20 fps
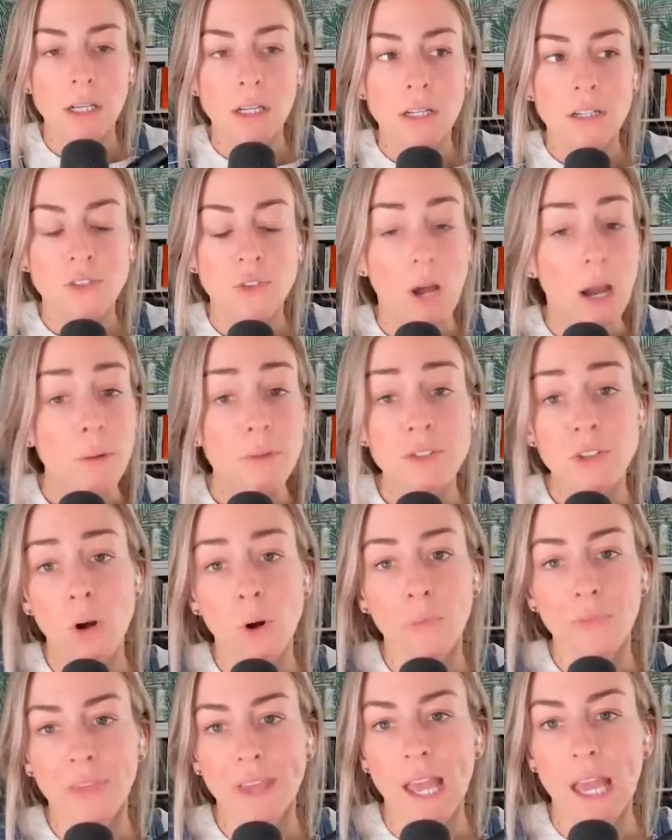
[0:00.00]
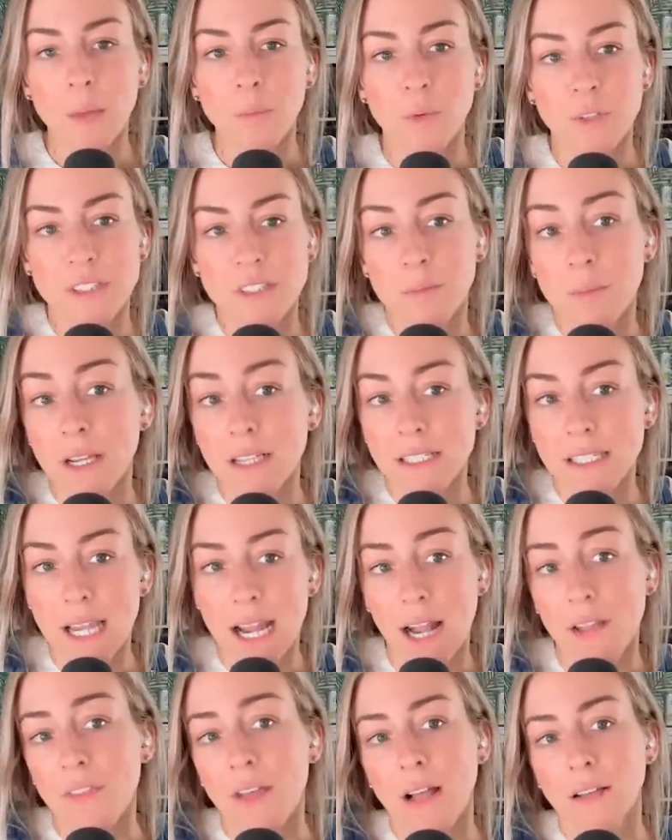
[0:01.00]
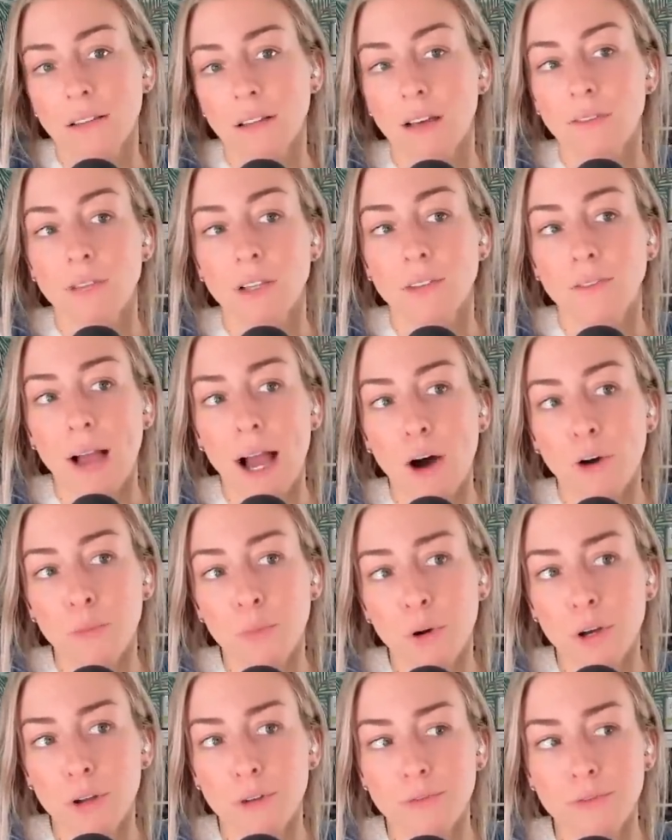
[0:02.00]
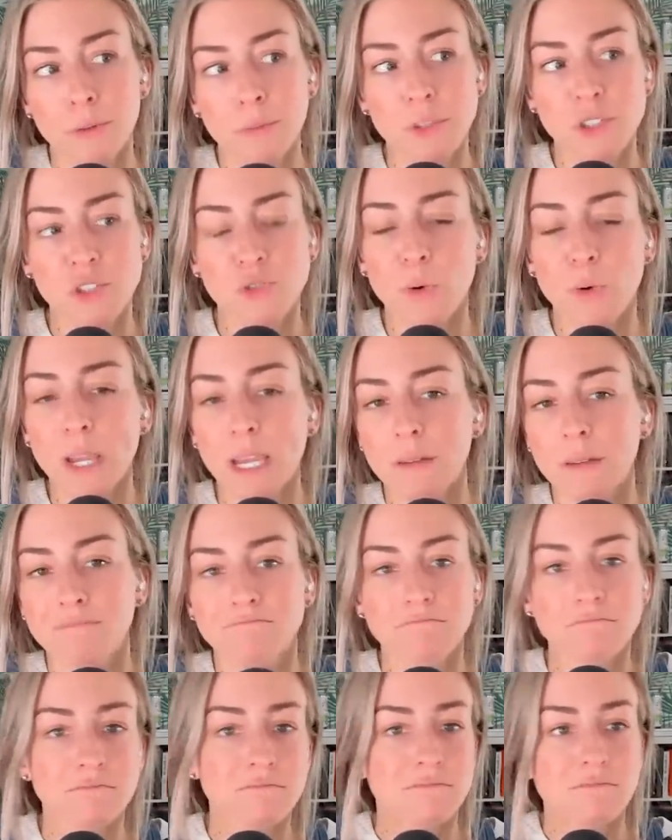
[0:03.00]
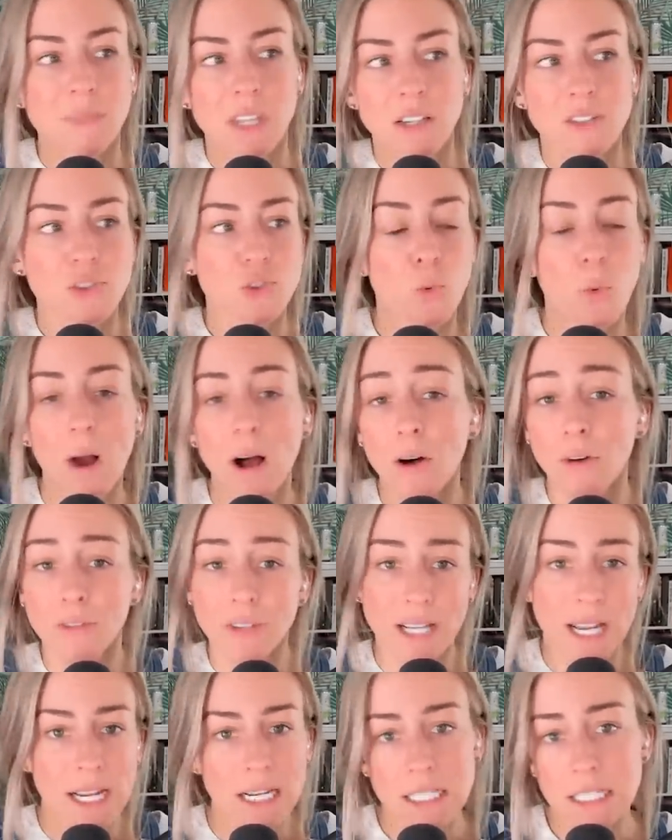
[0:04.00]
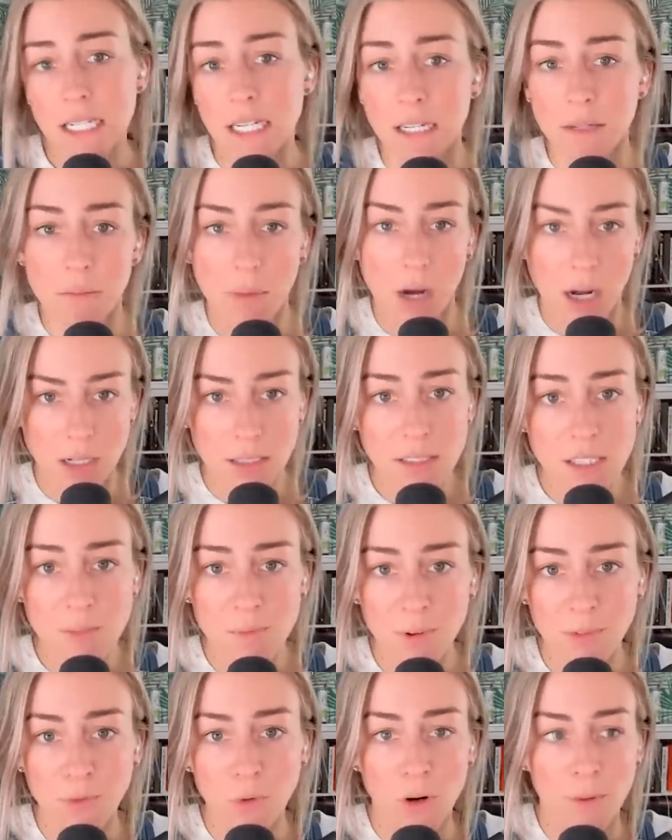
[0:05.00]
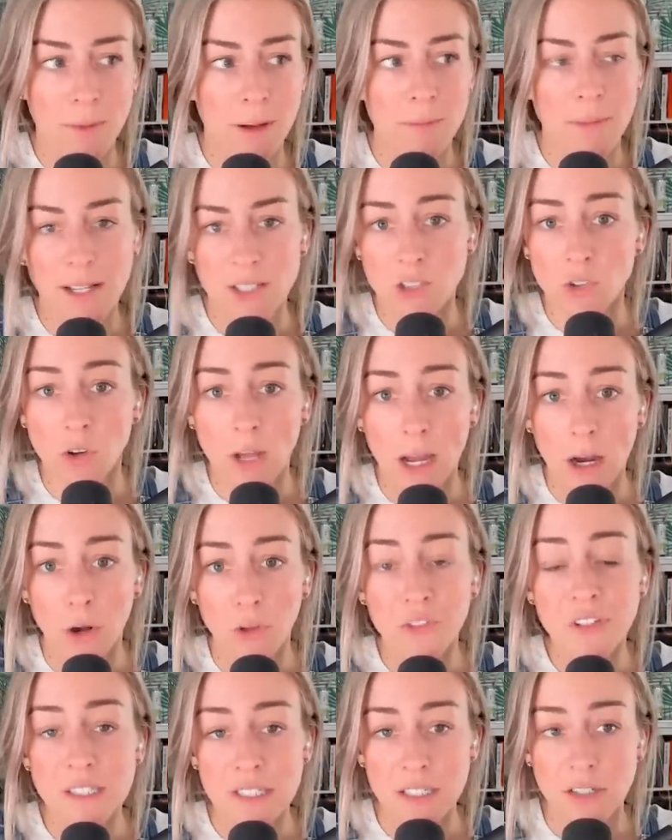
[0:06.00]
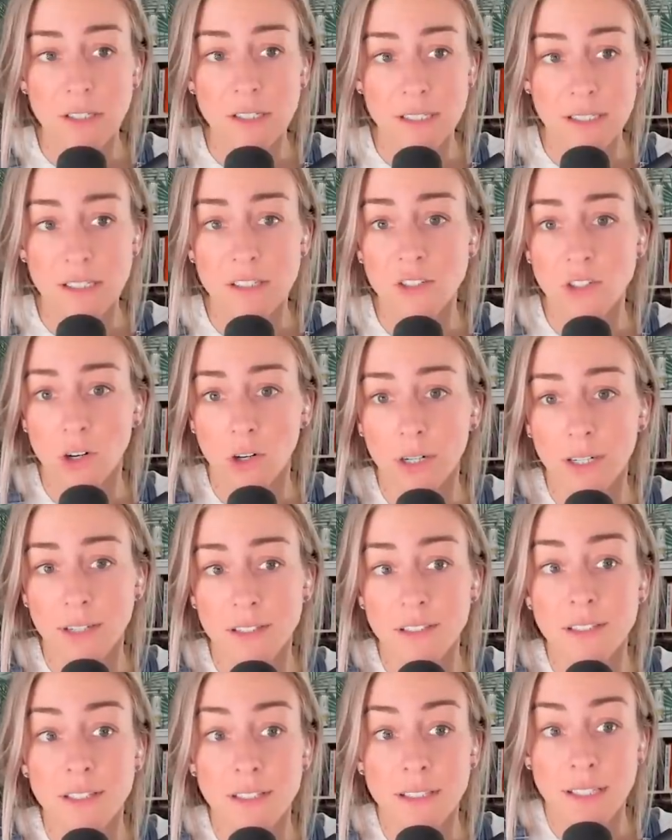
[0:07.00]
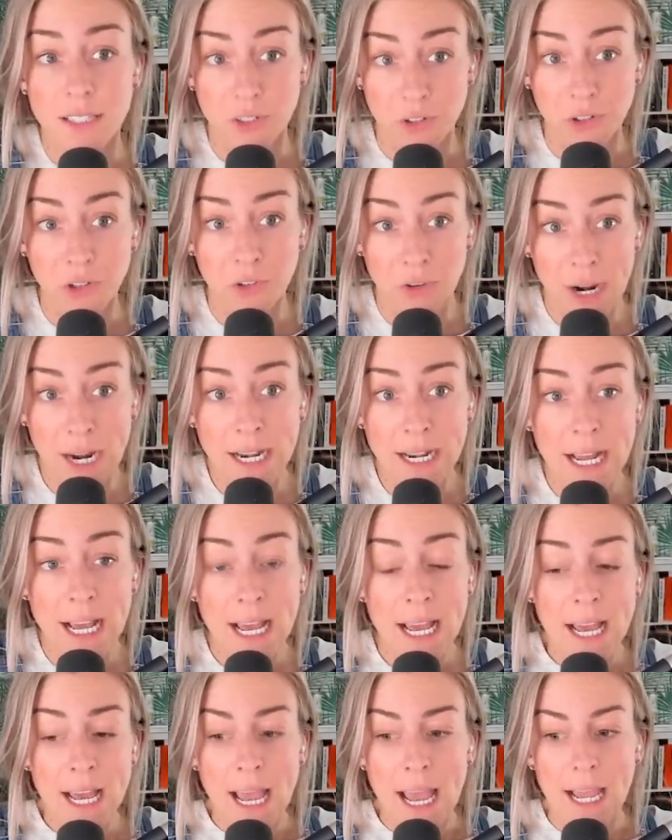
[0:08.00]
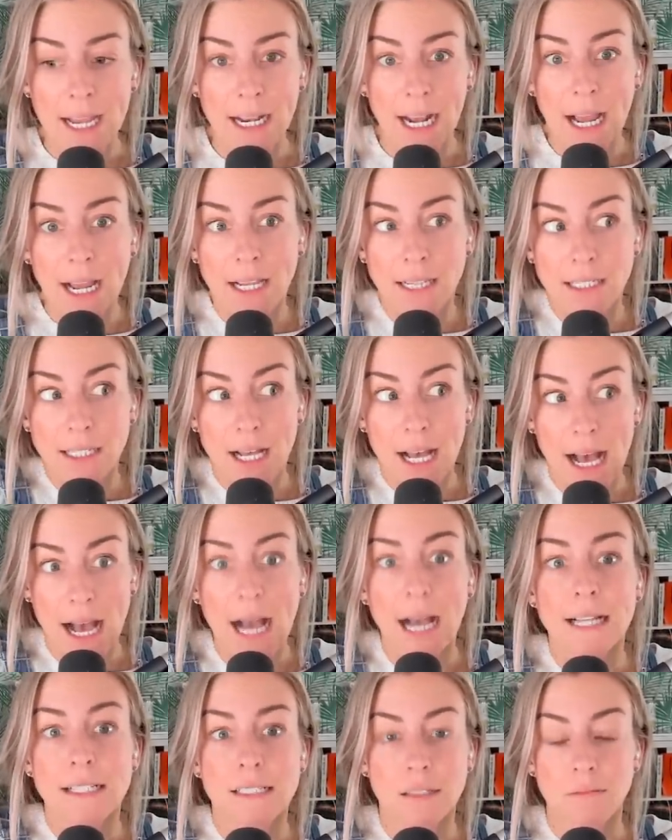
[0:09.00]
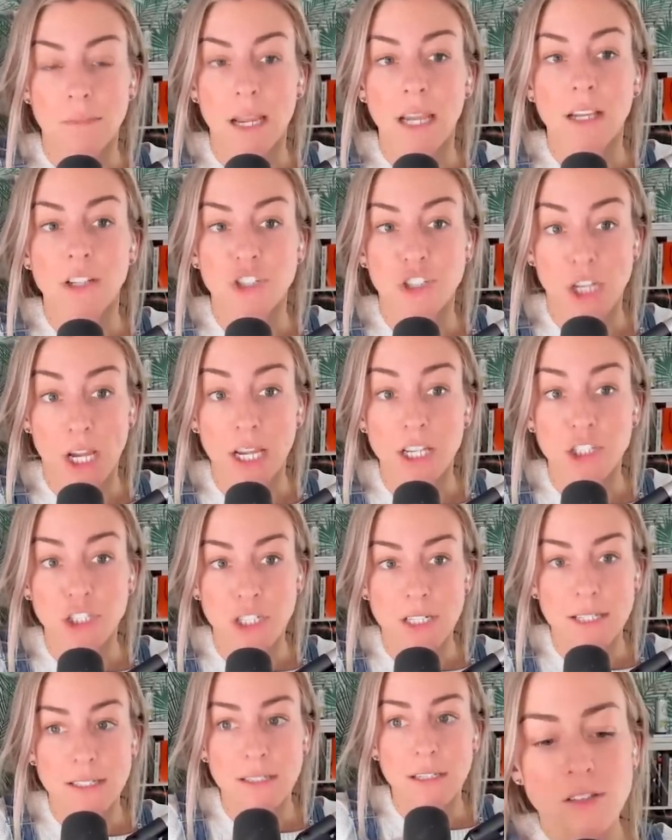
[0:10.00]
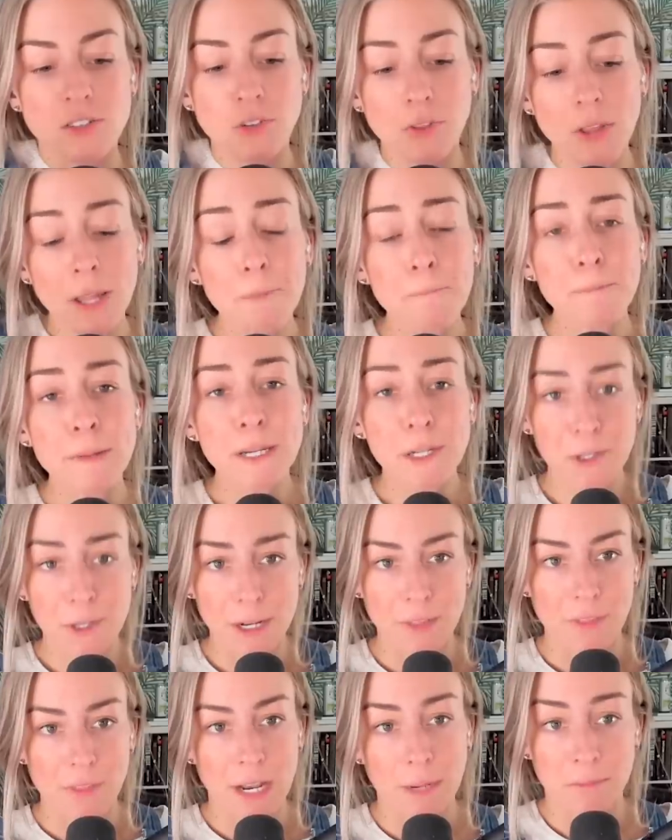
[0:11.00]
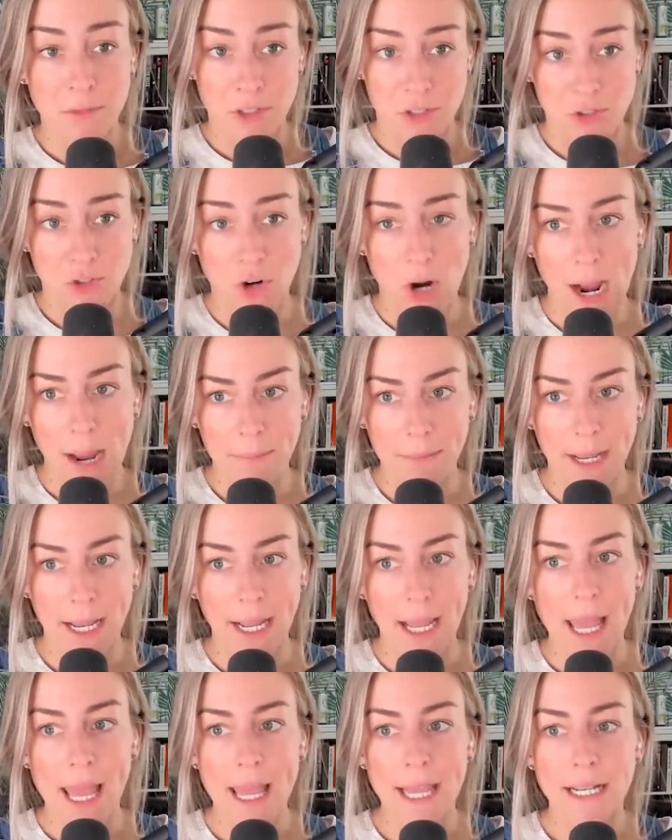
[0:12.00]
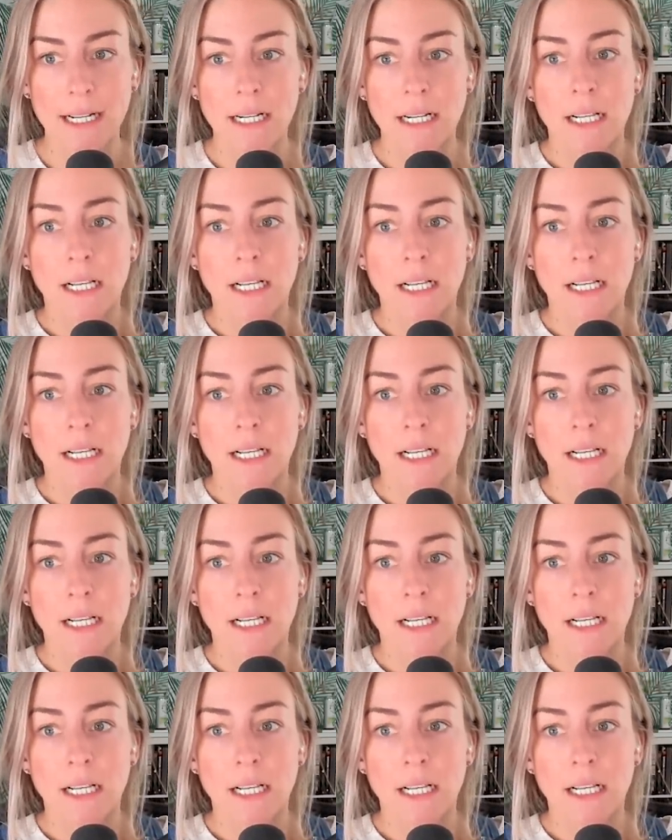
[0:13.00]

So I was only able to maintain that level of output for between 12 and 18 months before my mental health seriously started to deteriorate and I had to make changes. So that period that I'm describing, it